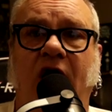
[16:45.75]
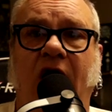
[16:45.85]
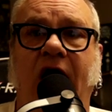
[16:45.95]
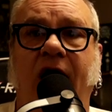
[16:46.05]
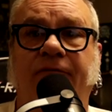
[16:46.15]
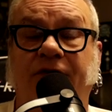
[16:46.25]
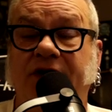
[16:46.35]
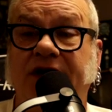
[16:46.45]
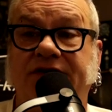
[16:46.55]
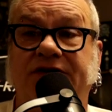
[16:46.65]
um, for
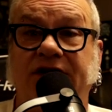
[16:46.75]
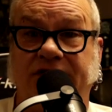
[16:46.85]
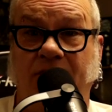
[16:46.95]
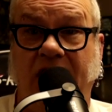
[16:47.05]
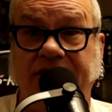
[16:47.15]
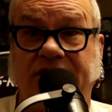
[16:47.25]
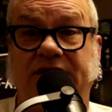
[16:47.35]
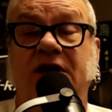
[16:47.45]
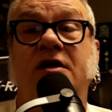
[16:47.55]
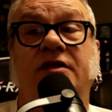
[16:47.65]
the next six months.